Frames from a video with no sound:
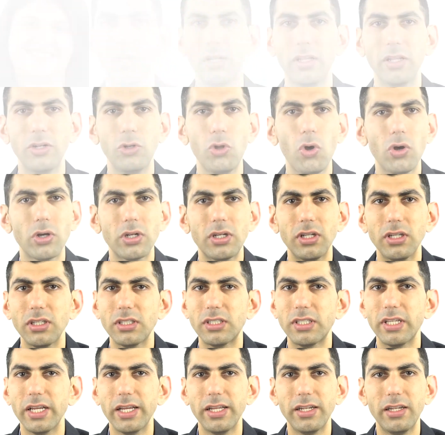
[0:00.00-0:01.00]
The doctor
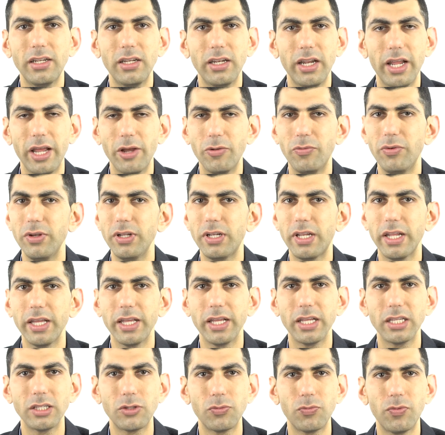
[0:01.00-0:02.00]
said
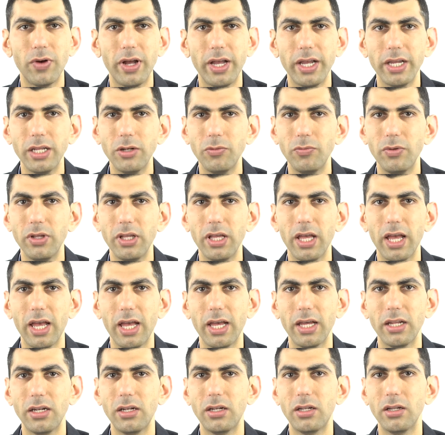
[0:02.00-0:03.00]
everything is fine. We
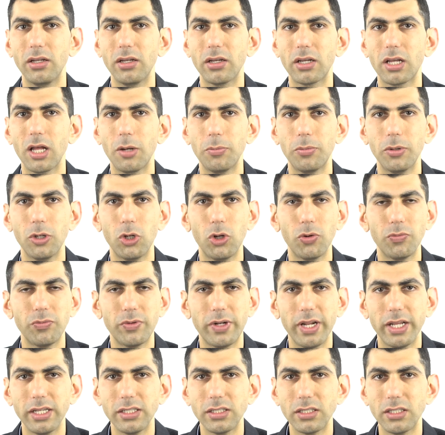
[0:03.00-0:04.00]
had a couple of
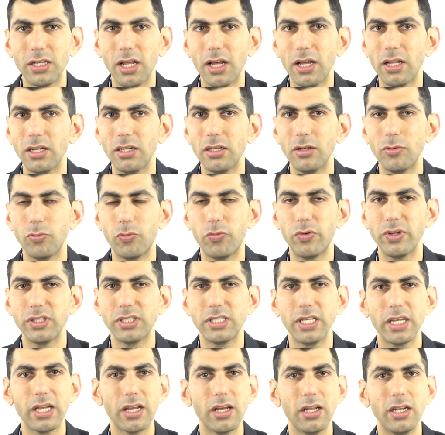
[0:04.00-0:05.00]
tests done.
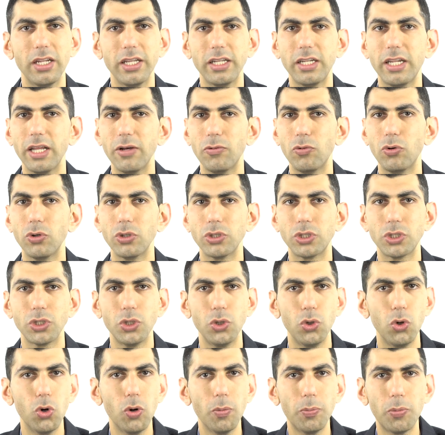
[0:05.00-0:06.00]
Physically, there was
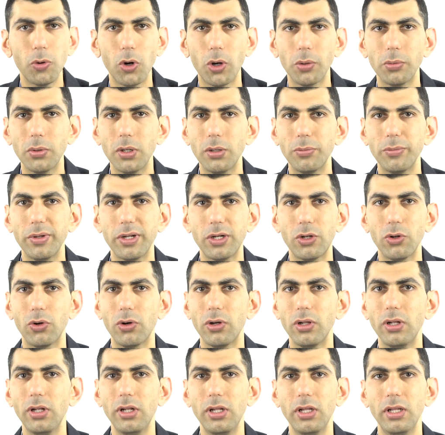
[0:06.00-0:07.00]
no problem at
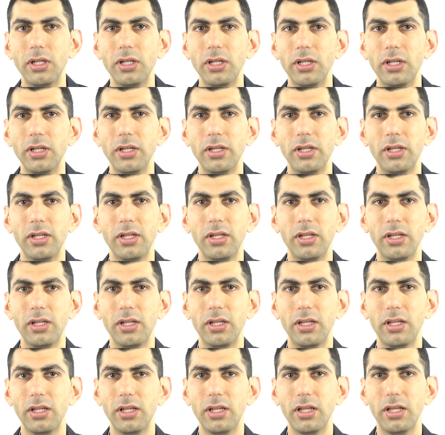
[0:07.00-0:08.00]
all.
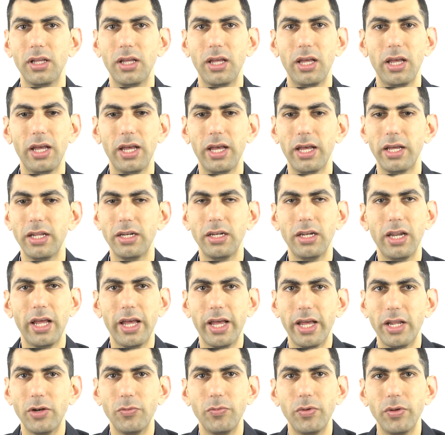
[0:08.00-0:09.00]

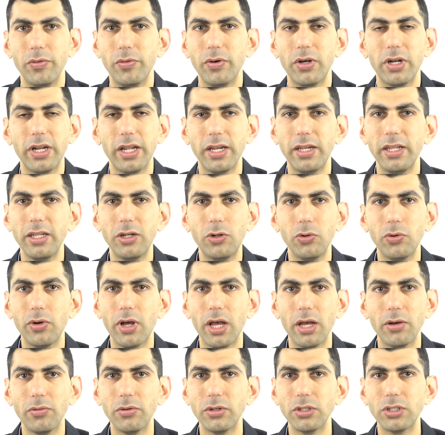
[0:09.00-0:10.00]
And we were ready to
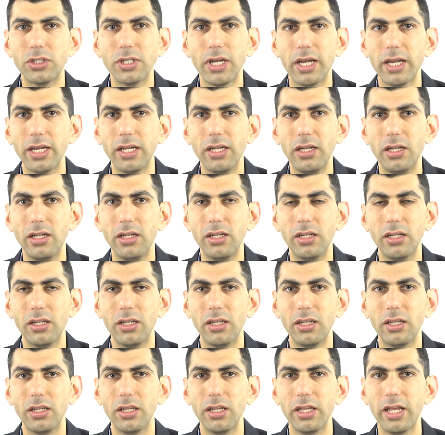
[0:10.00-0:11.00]
have a child
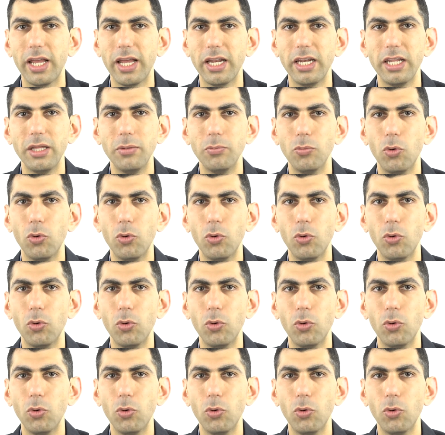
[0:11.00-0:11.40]
any